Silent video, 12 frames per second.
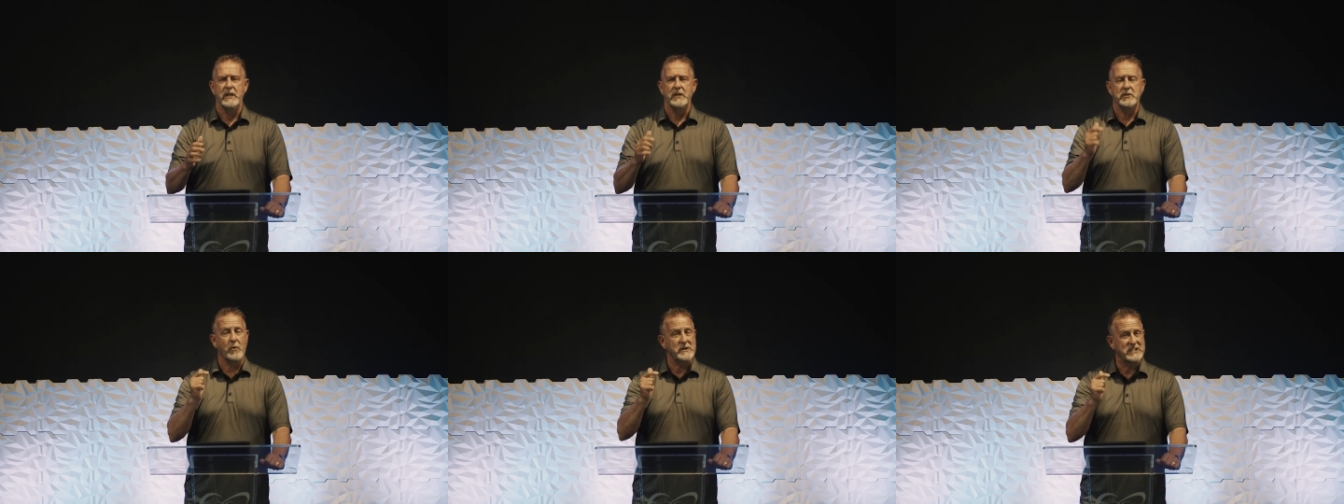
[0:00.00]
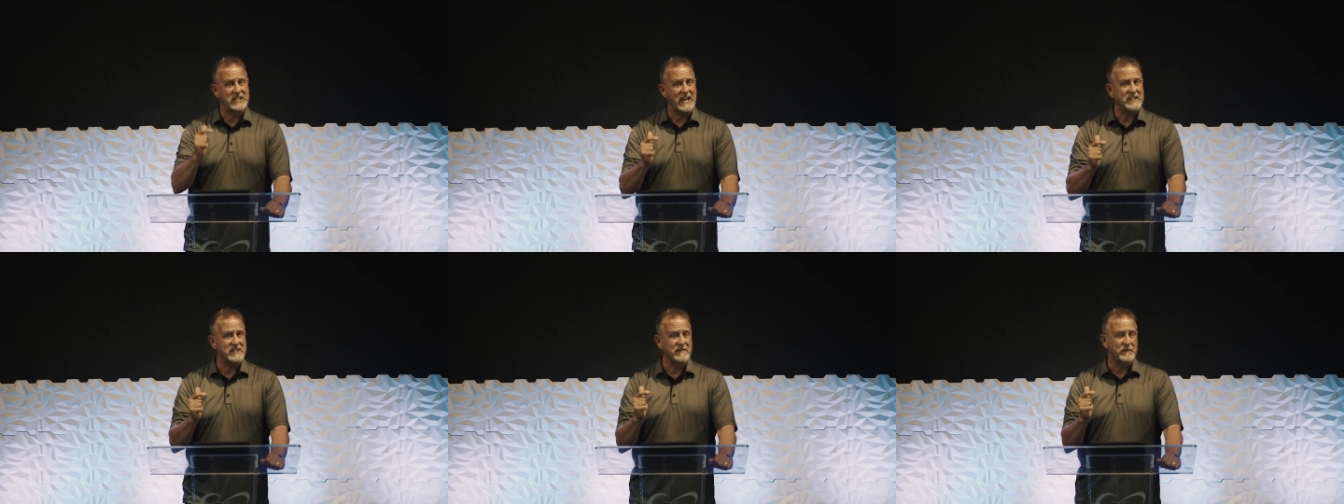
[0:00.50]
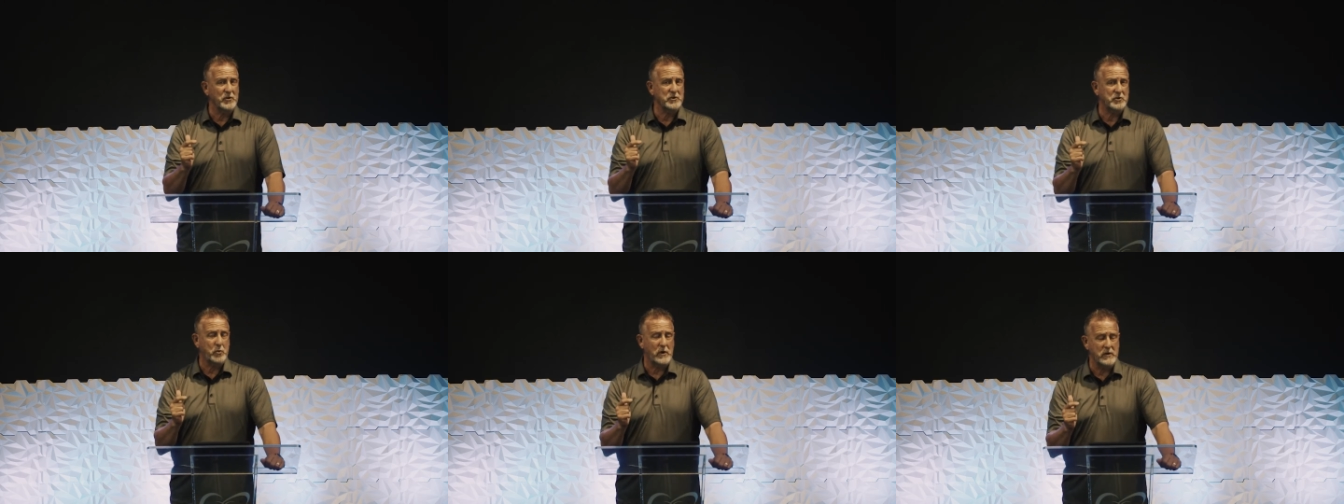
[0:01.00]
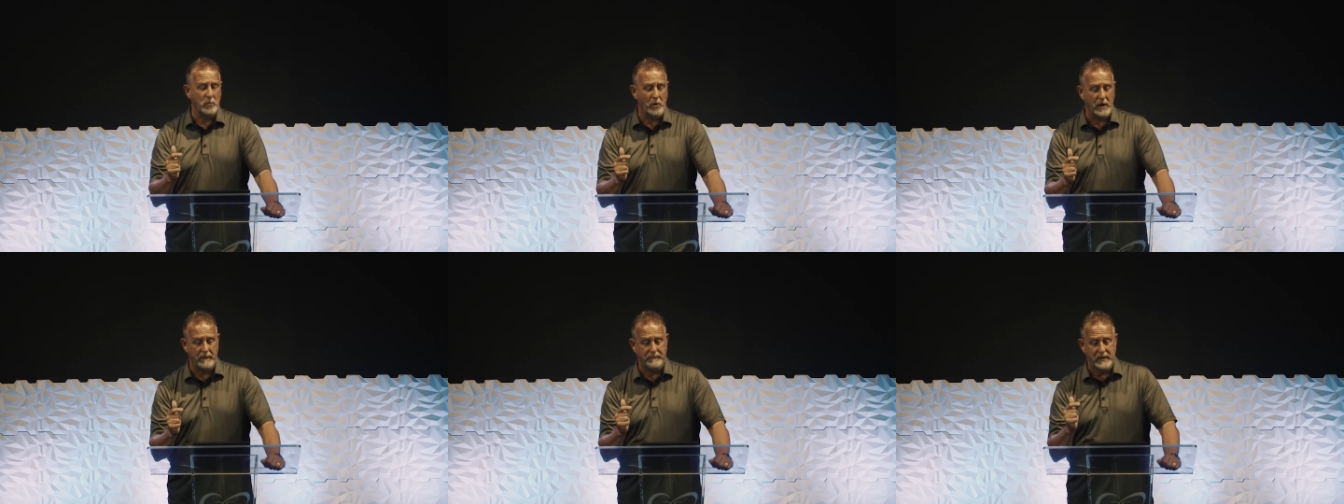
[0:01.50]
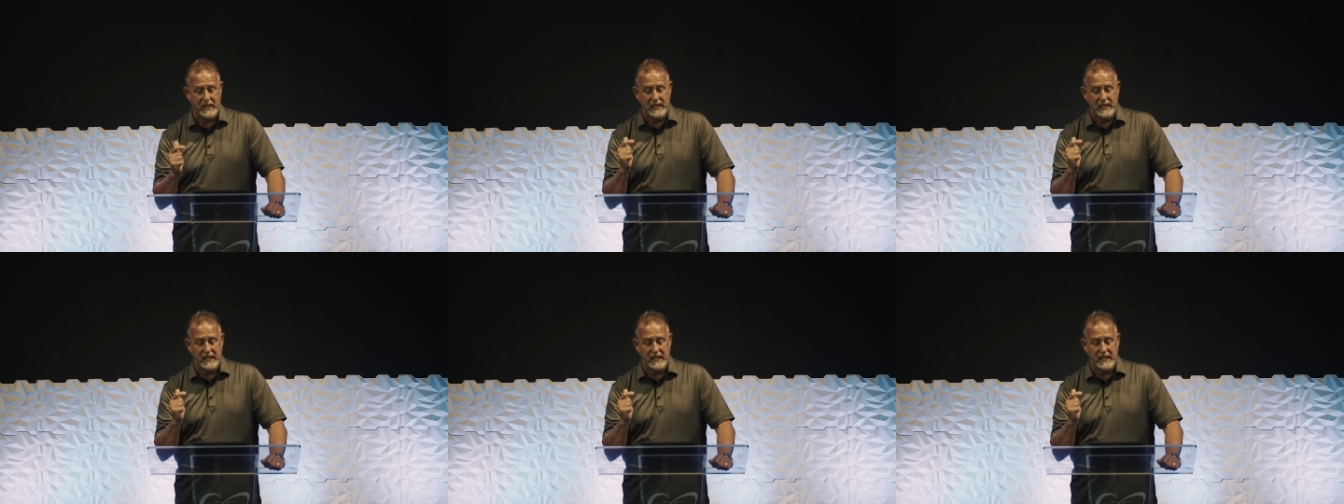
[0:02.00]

So he says in verse 21,